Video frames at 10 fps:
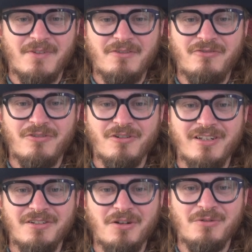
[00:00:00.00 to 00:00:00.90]
For I
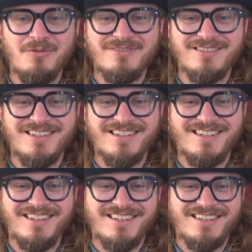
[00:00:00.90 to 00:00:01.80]
know
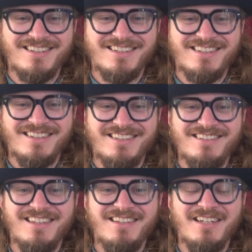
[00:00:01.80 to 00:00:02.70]

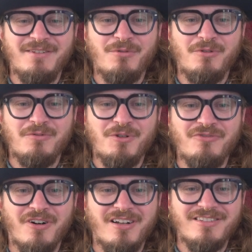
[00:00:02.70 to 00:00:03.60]
that they will move
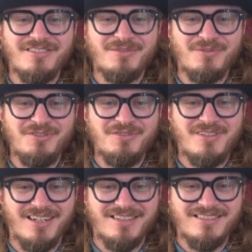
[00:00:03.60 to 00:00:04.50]
on to a new
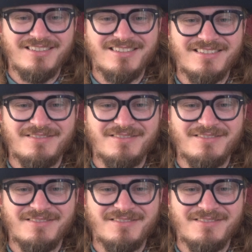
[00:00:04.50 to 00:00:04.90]
dance,